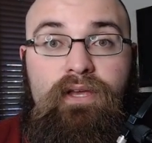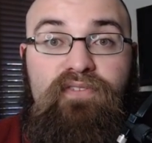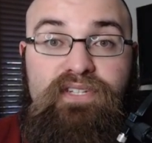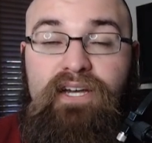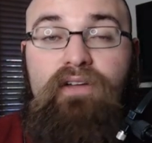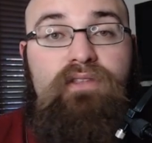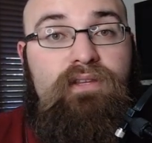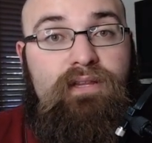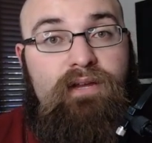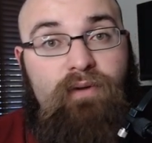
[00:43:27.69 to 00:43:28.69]
If he's
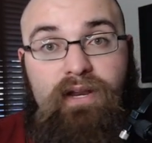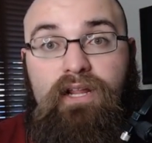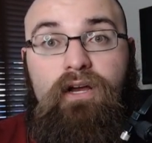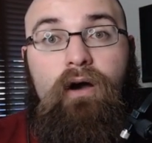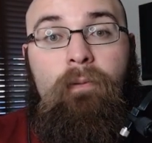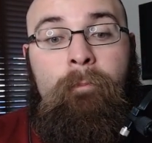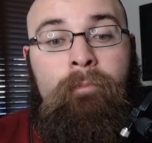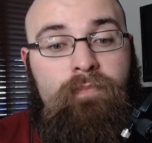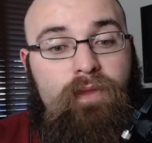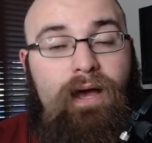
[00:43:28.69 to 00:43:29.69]
healthy and ready to go,
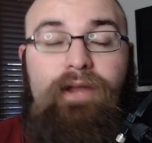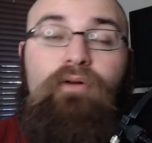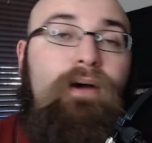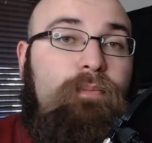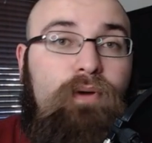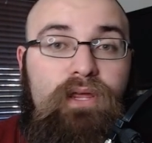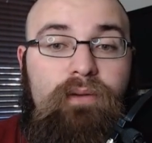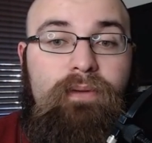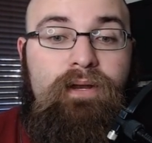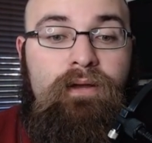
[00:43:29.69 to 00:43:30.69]
I don't mind putting
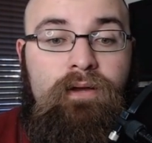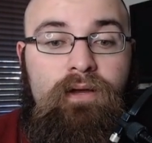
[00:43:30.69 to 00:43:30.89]
him in.